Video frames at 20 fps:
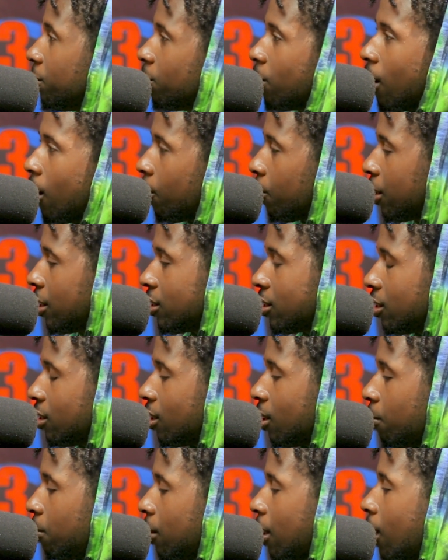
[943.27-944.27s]
you always
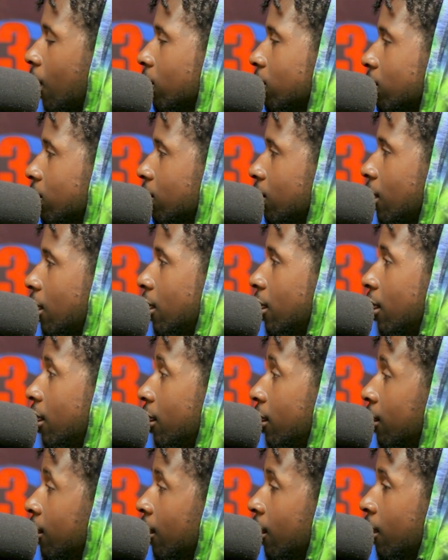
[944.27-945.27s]
end up lost.
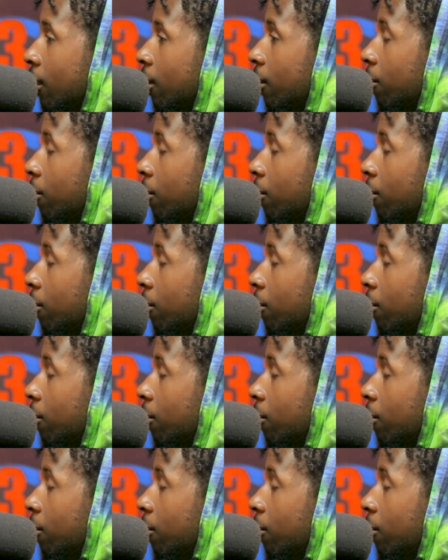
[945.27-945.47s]
And